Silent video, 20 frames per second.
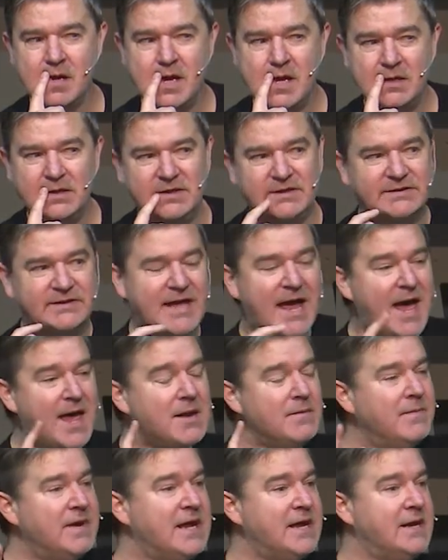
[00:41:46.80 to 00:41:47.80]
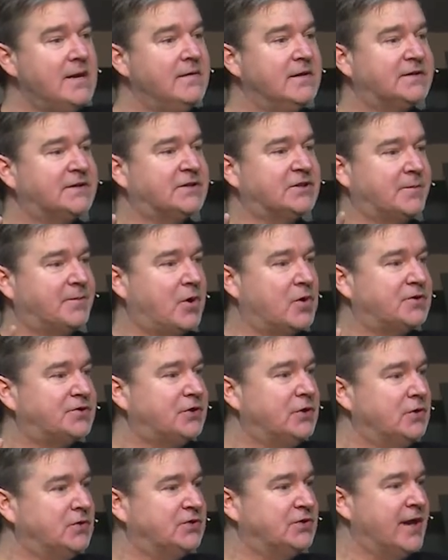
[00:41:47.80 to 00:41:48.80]
Does that mean this is a
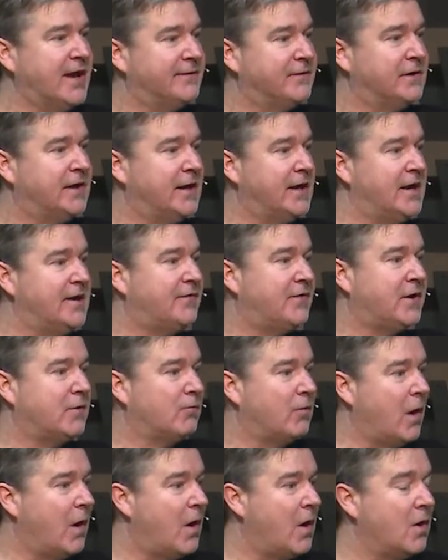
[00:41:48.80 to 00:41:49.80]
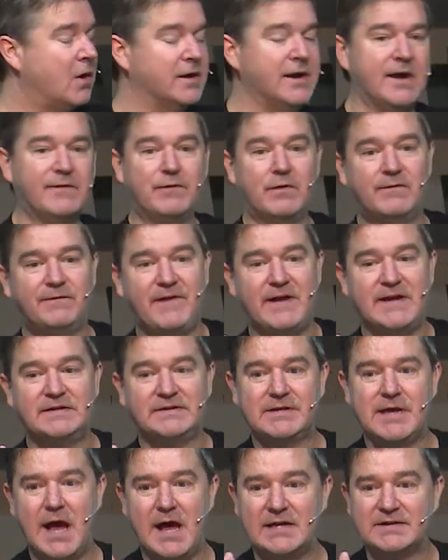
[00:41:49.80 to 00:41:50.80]
person who's never done anything wrong or never
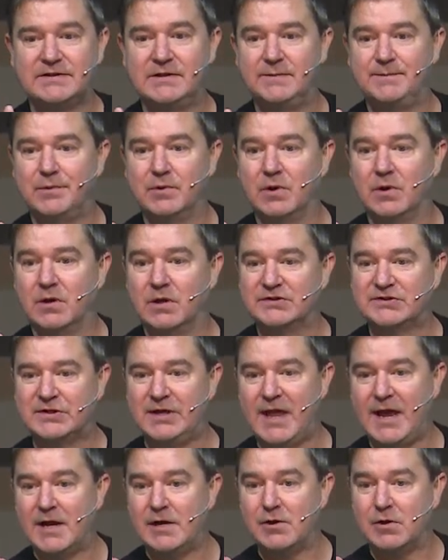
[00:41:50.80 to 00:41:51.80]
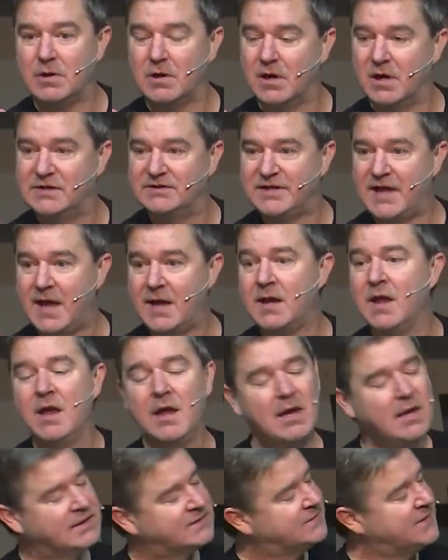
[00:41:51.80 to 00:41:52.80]
faced gossip or, slander or an attack?
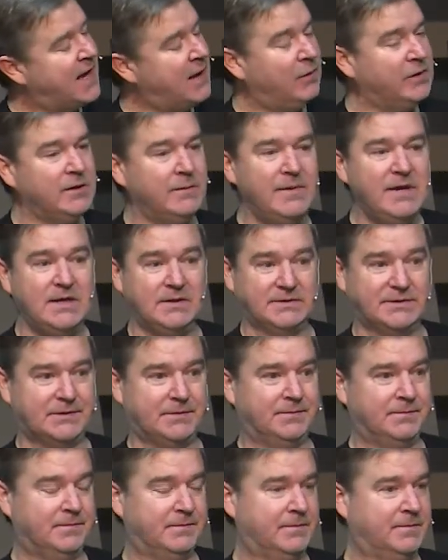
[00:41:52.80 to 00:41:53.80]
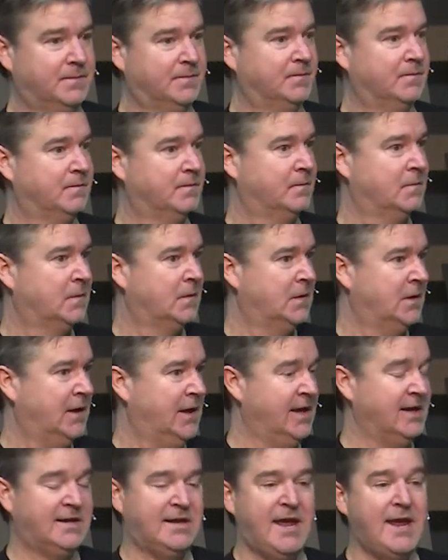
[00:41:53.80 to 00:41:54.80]
It's not what it means.
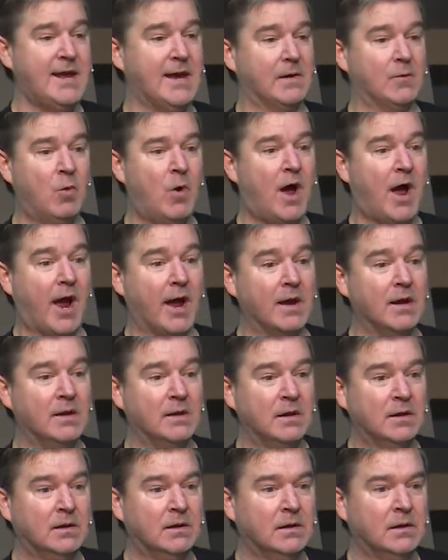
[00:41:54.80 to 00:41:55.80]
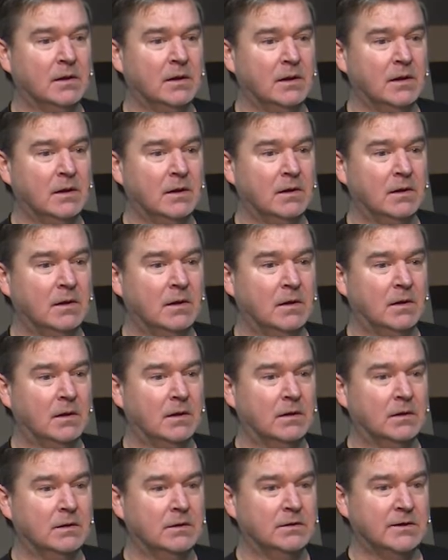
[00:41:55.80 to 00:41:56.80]
It can't. Why?
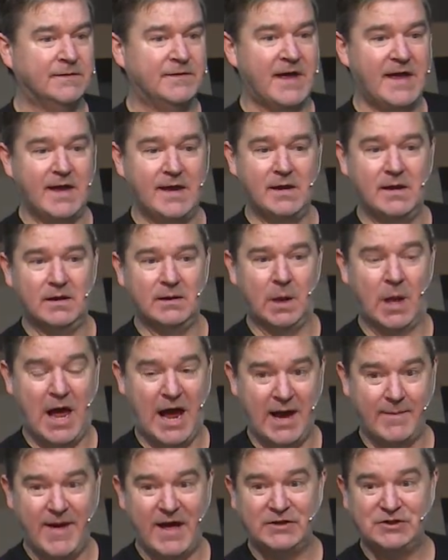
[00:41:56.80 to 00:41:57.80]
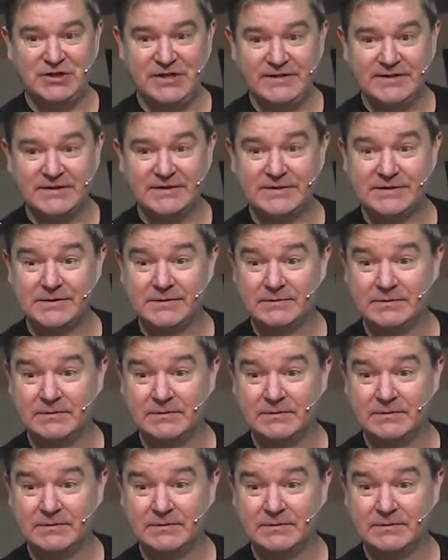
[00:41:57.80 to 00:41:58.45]
Did they lie about Jesus?